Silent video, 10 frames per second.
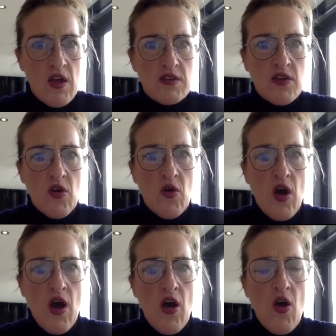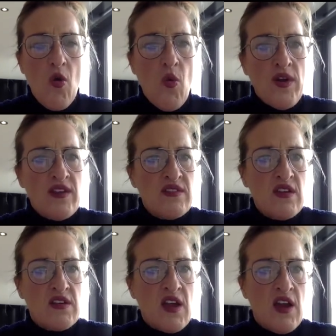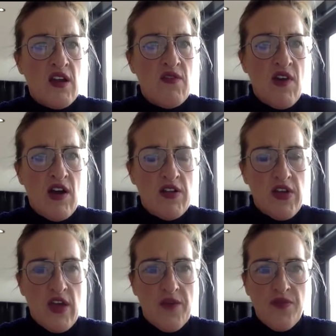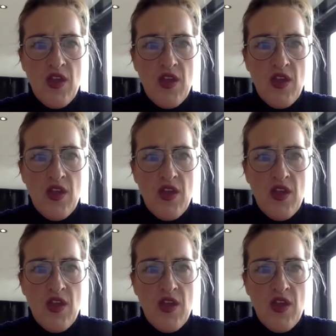So what is the uncanny valley?